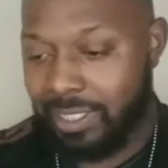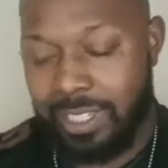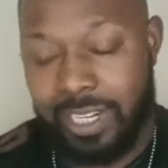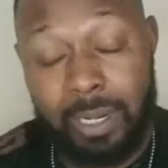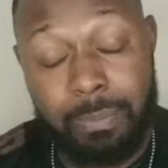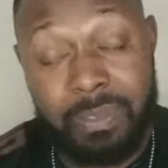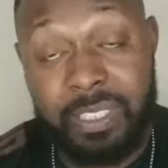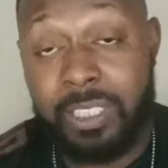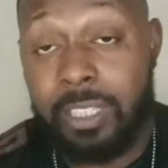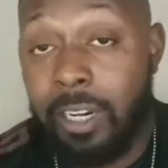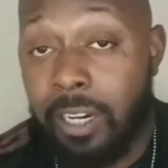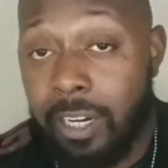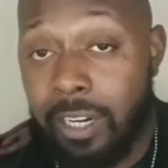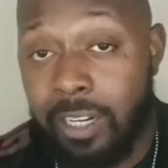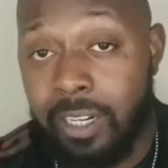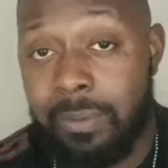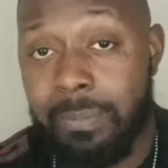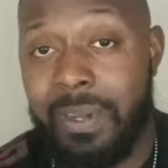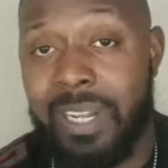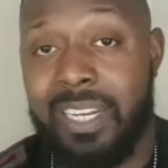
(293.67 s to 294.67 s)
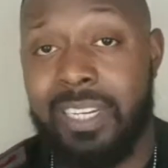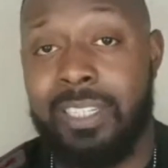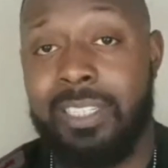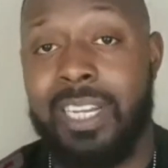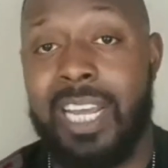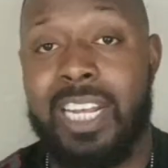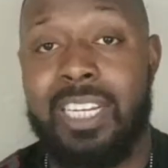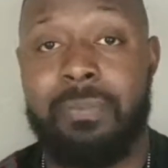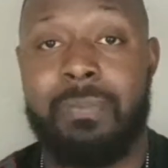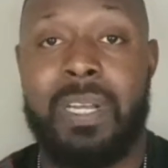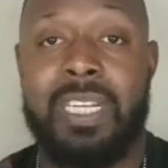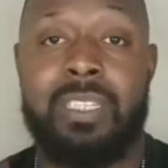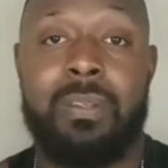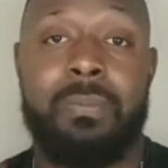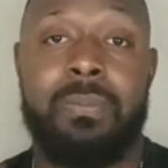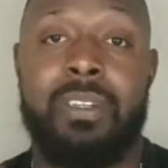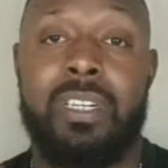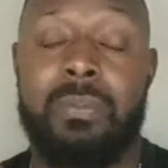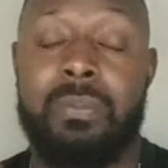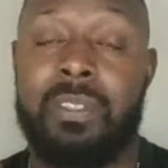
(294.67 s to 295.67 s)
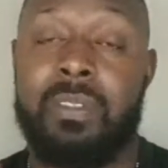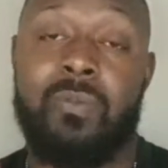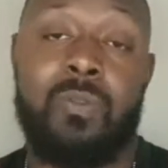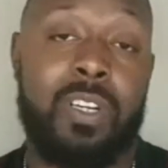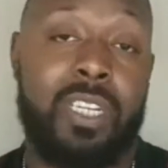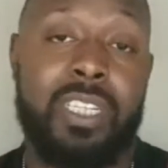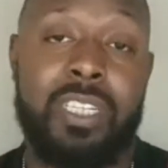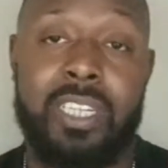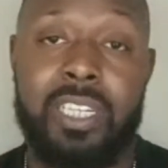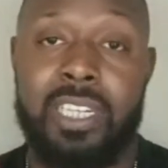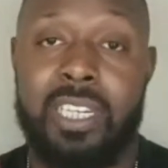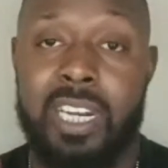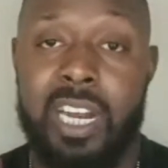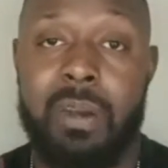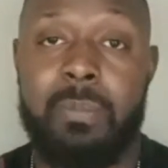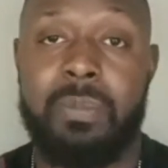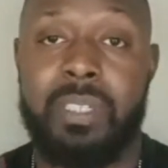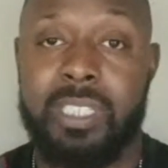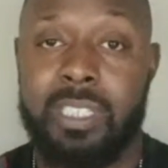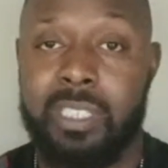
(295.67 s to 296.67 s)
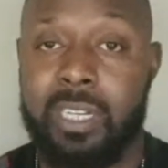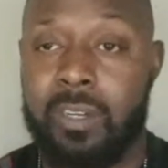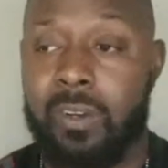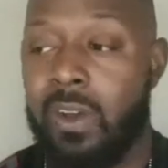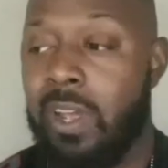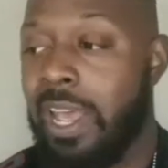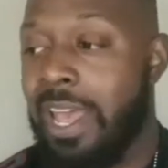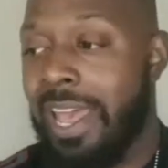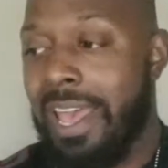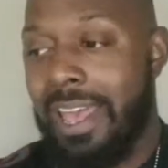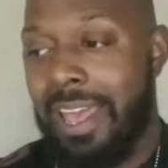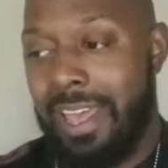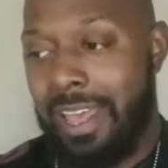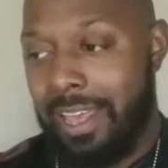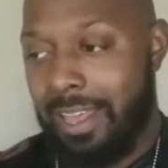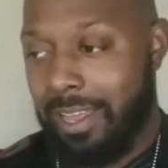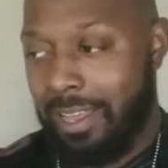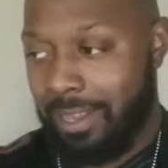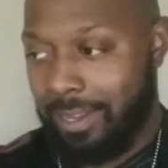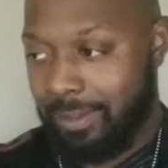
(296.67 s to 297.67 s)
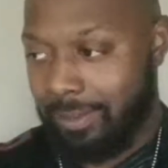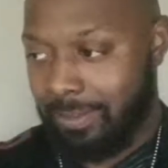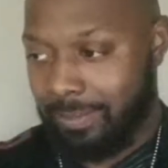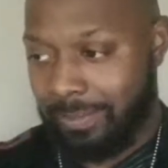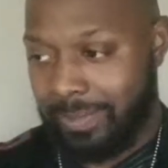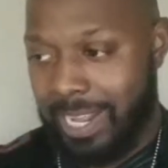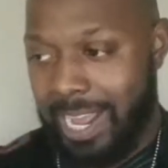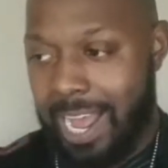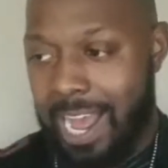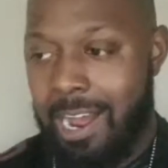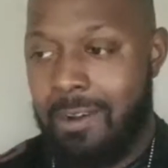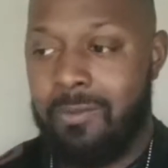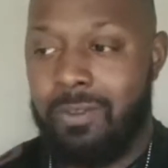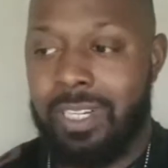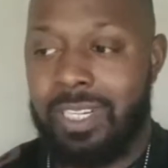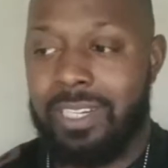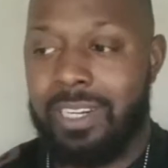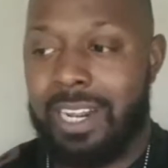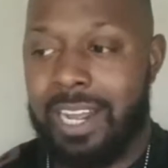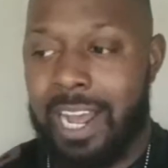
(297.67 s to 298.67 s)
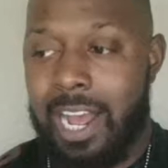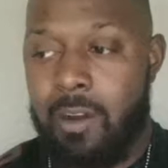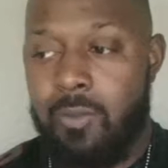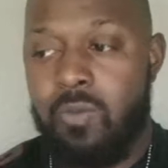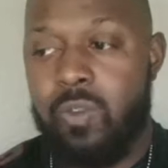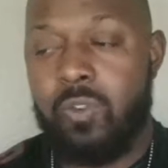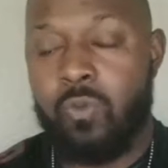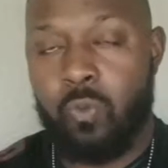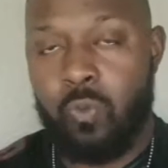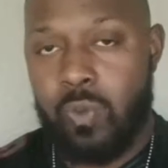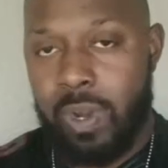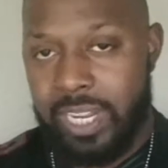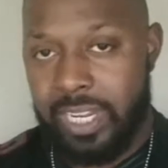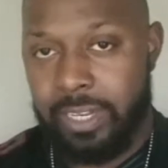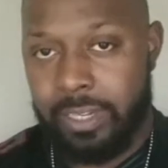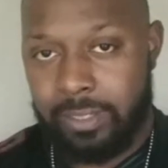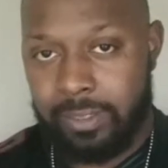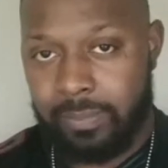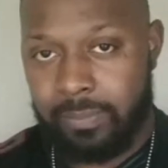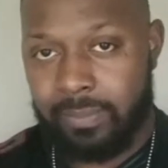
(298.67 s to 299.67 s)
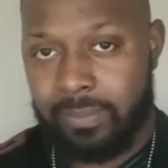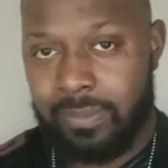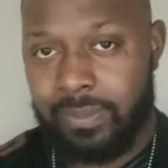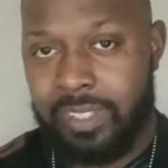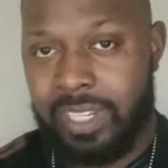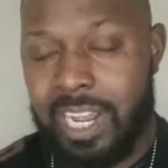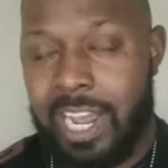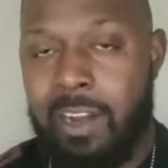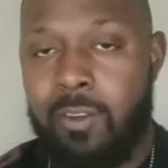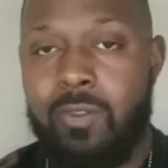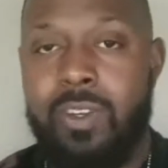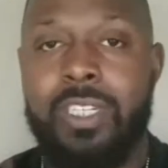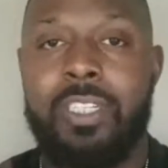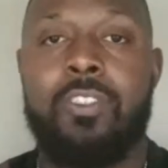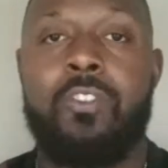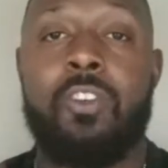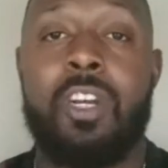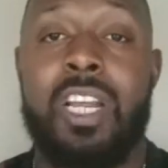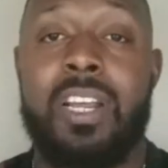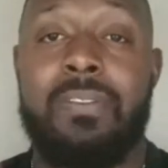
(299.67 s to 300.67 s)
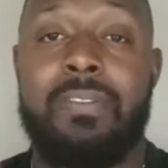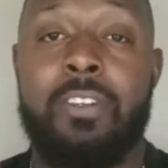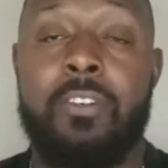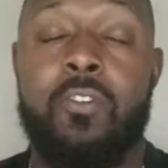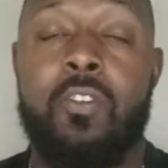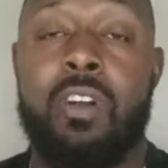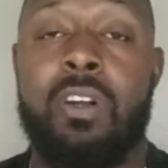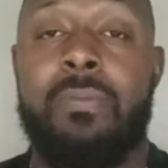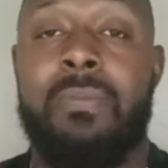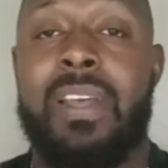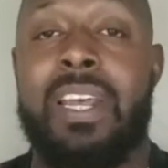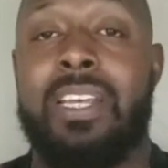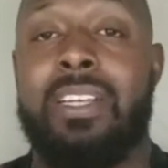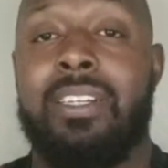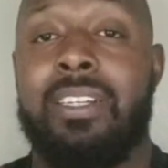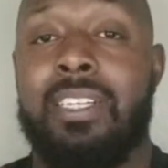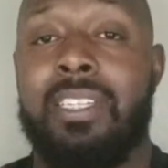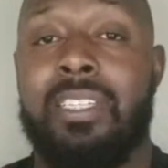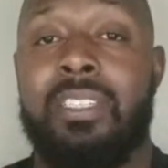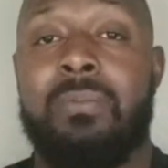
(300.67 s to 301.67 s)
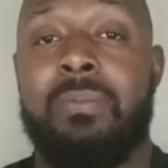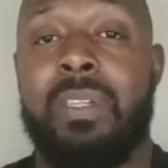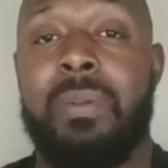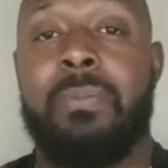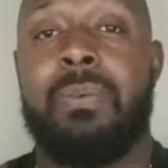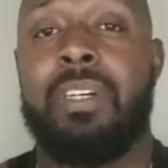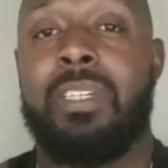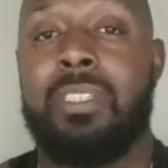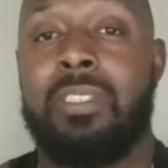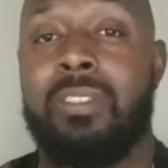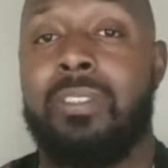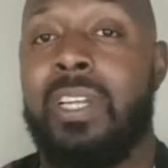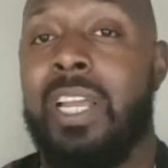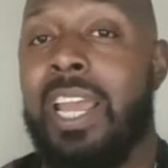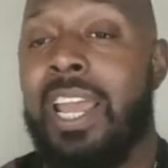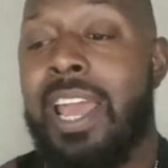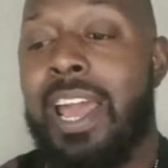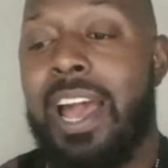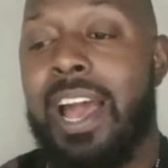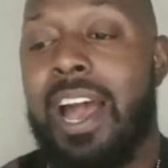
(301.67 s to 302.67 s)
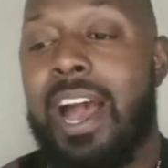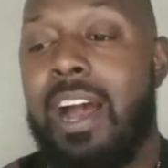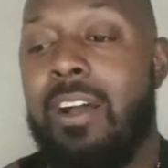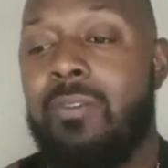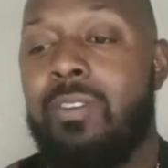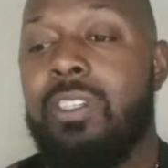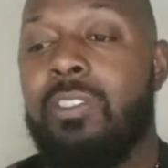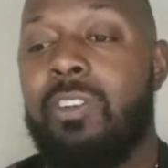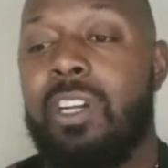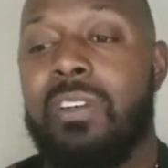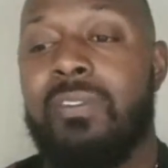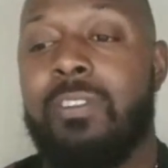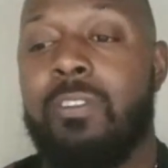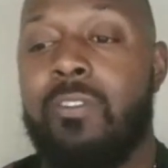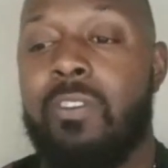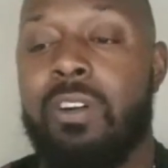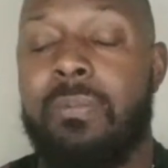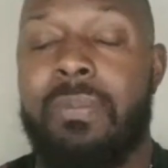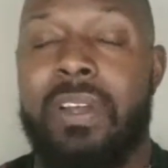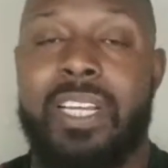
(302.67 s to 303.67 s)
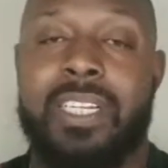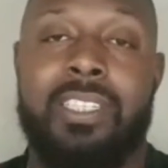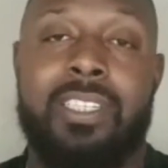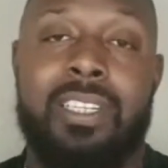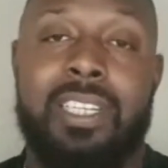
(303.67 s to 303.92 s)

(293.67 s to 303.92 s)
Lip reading: absurd, man. This guy's about to put up some really good numbers. So I would wait I wouldn't draft a quarterback, and this is me personally, I wouldn't draft a quarterback